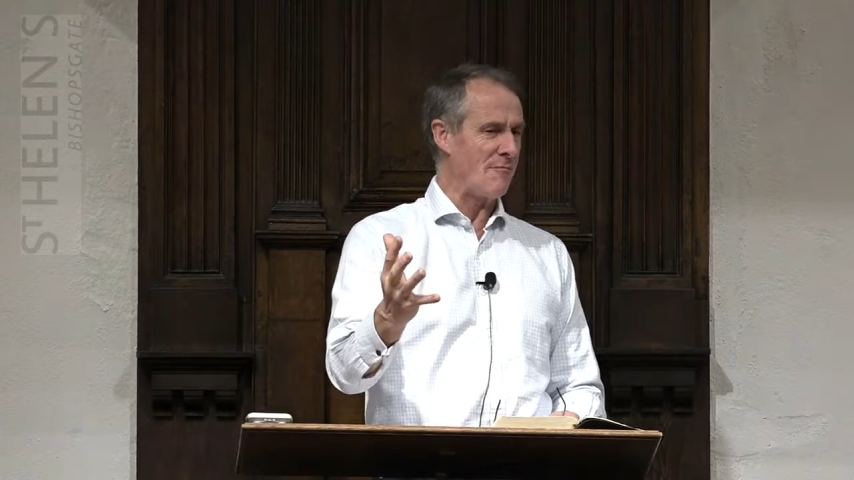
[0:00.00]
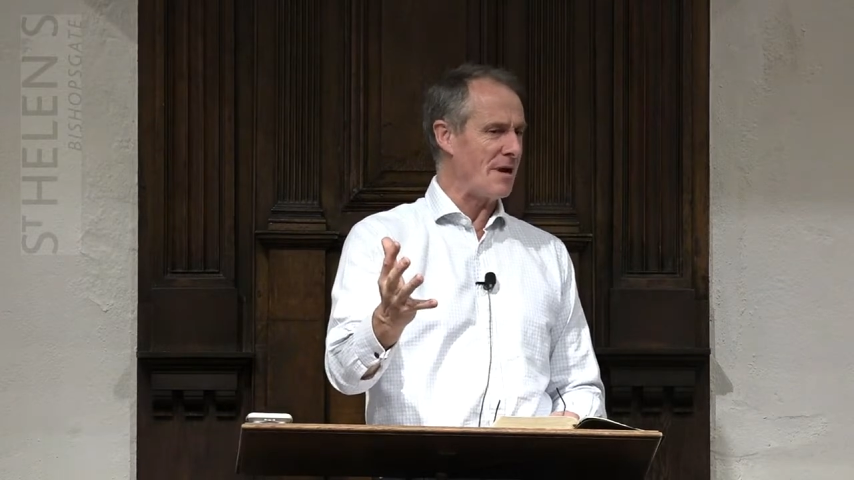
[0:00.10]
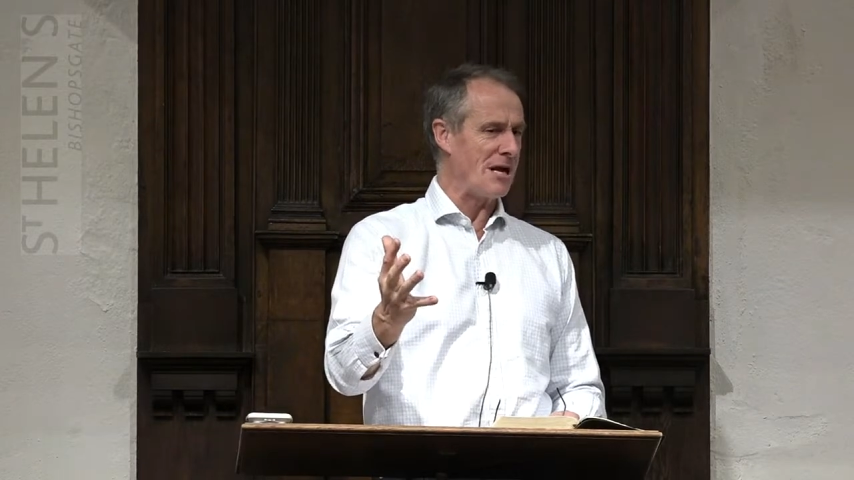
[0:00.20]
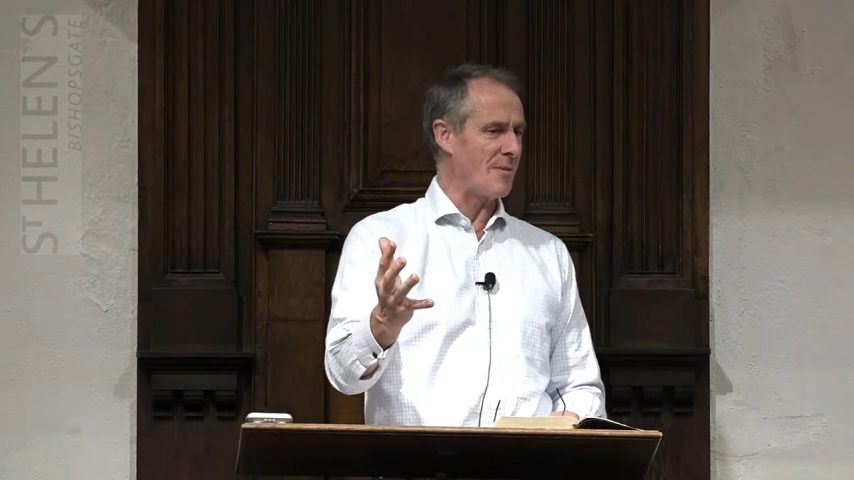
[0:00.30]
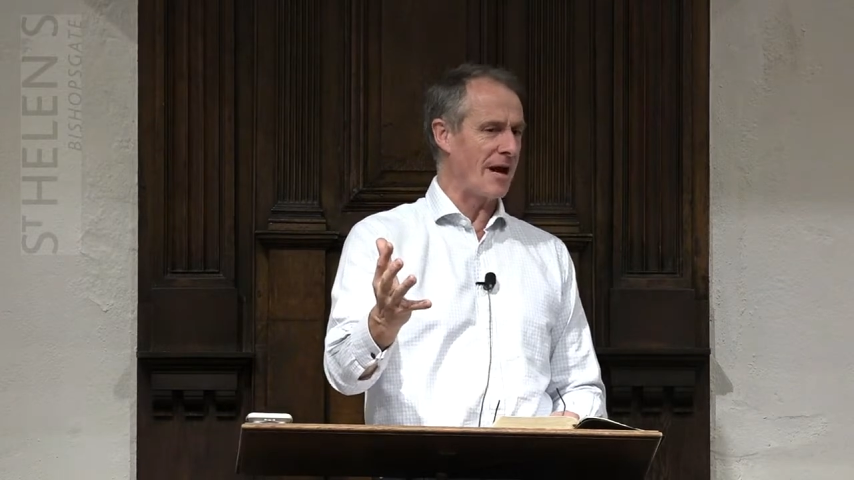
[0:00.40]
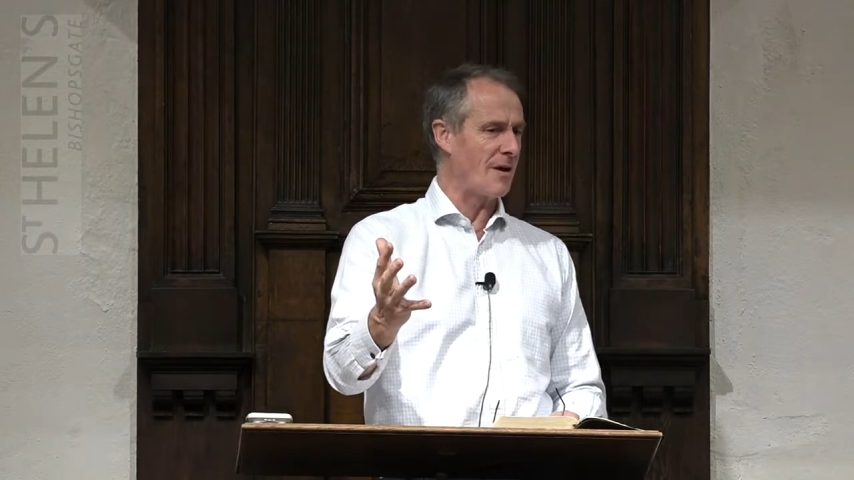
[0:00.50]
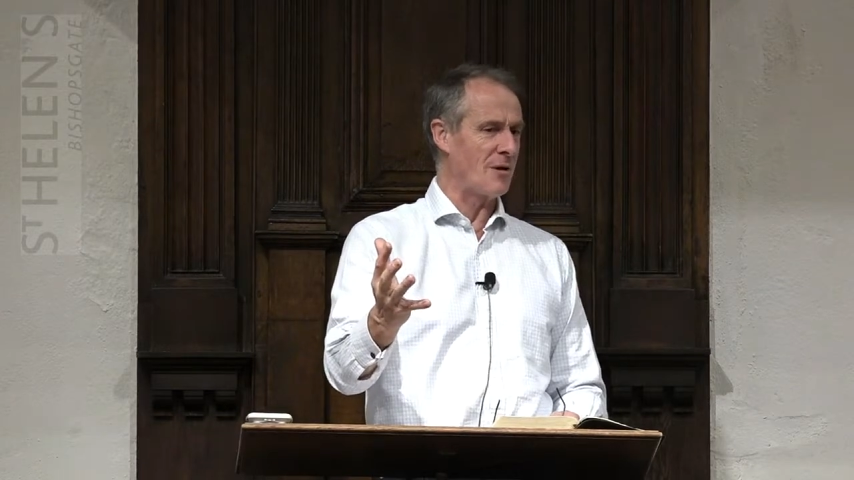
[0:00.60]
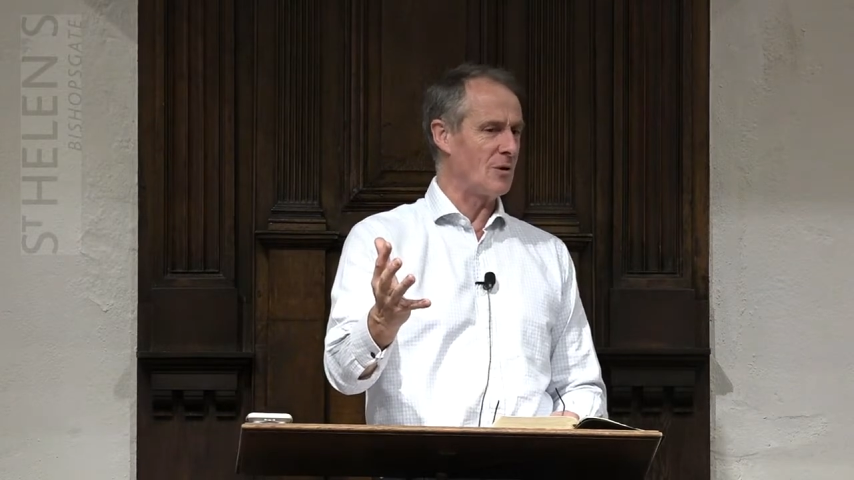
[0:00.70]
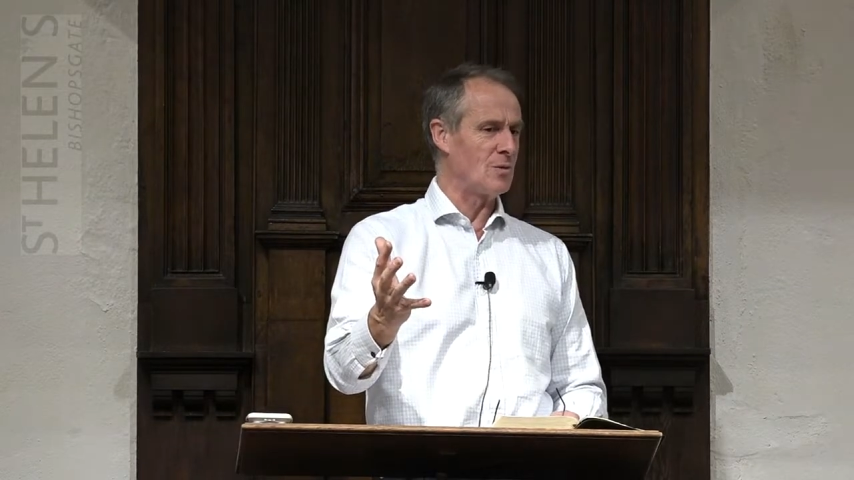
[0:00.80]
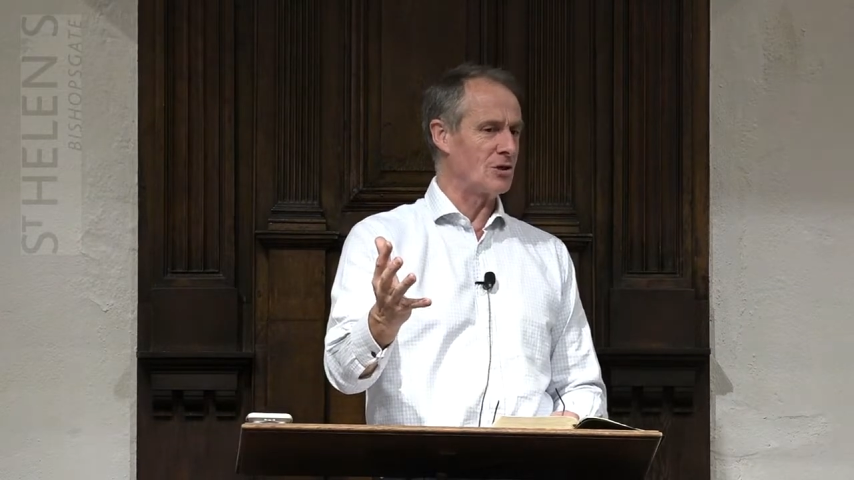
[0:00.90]
read about
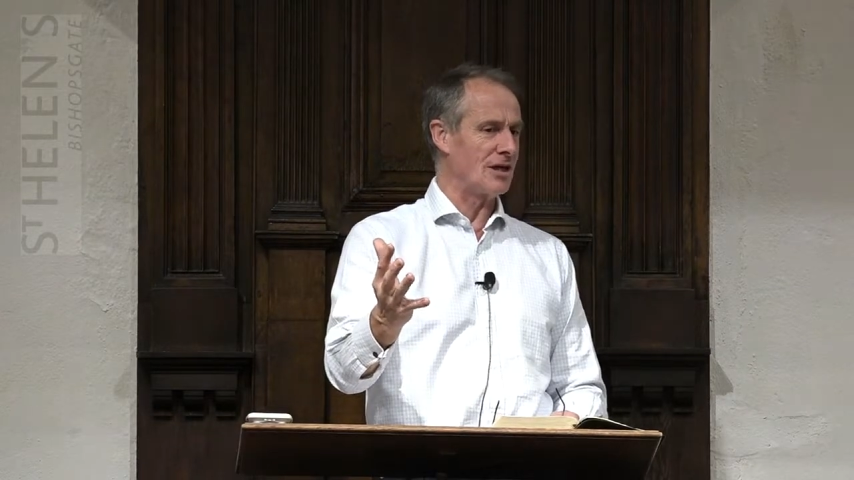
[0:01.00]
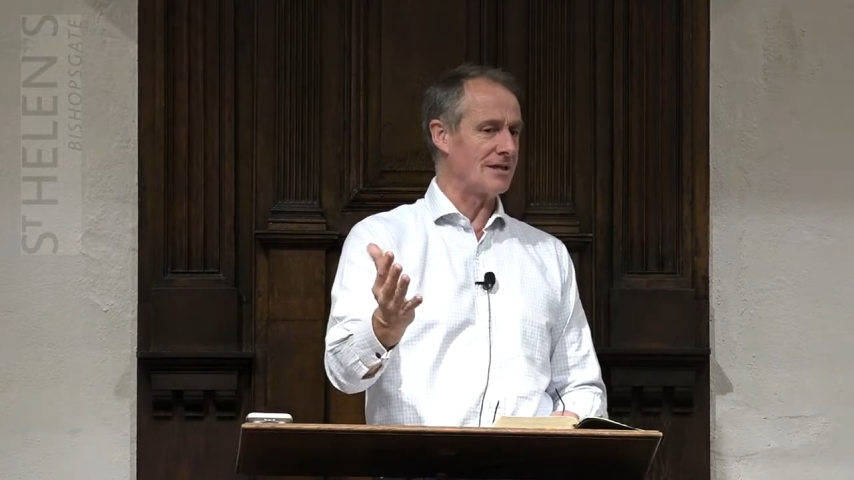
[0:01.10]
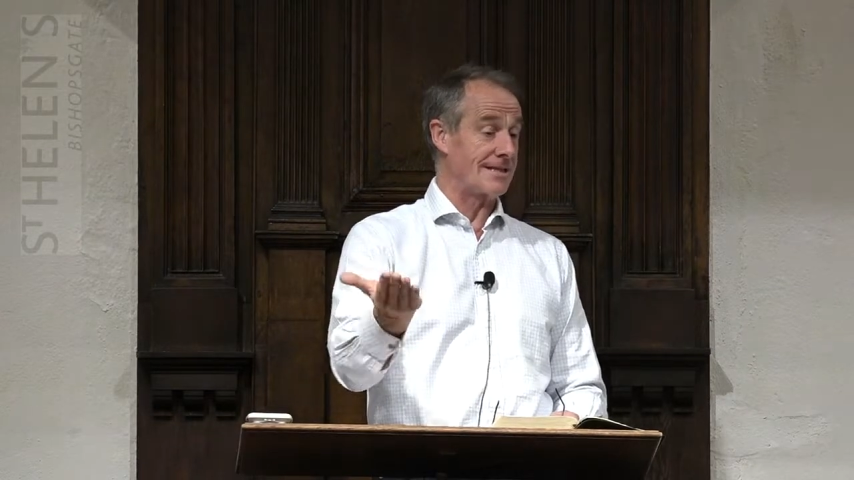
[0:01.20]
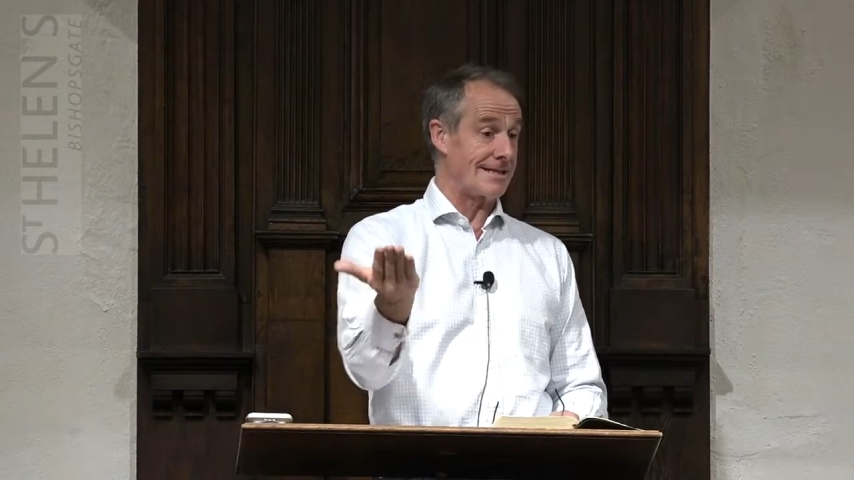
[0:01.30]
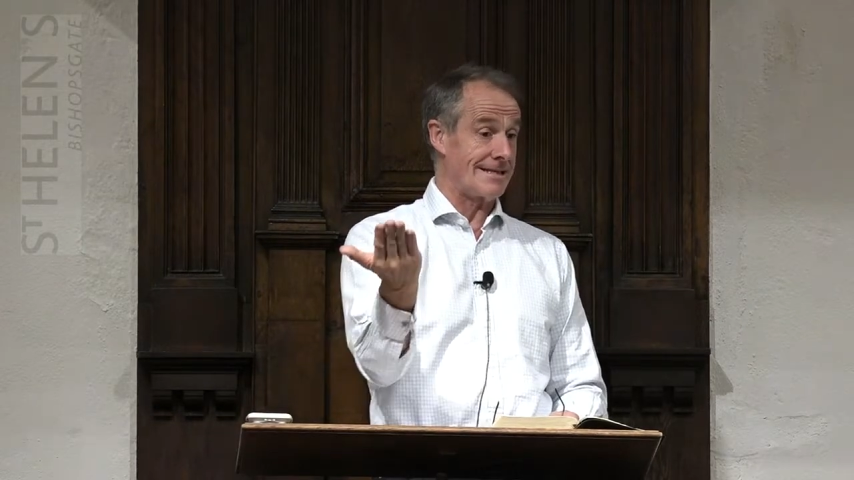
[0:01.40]
the Lord Jesus